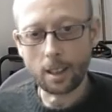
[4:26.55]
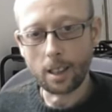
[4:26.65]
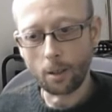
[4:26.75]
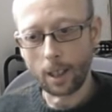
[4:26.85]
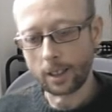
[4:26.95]

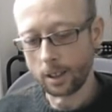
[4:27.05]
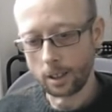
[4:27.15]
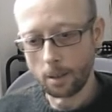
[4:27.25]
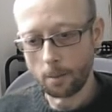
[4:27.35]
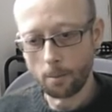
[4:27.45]
your
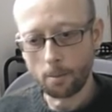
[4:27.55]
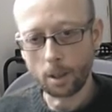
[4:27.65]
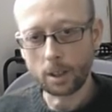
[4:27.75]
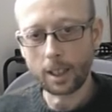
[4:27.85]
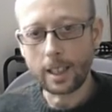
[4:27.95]
lessons are
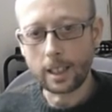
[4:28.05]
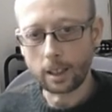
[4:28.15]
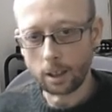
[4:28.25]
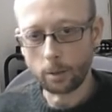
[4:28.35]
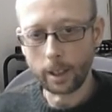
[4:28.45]
much
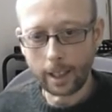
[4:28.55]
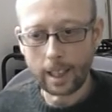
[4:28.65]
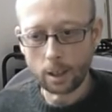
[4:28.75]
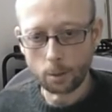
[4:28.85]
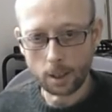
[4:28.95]
easier to
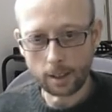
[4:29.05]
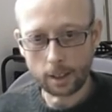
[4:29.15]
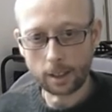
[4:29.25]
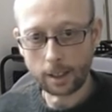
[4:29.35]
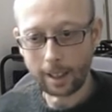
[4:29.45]
engage with as
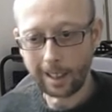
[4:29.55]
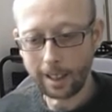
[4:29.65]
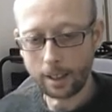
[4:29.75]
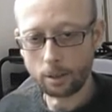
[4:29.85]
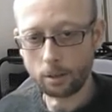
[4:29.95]
a
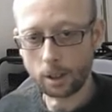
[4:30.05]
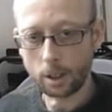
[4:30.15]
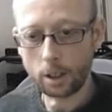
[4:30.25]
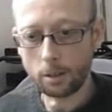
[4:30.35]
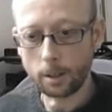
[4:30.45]
client or as a
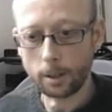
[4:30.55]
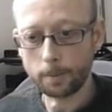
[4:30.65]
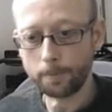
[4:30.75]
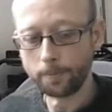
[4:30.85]
student.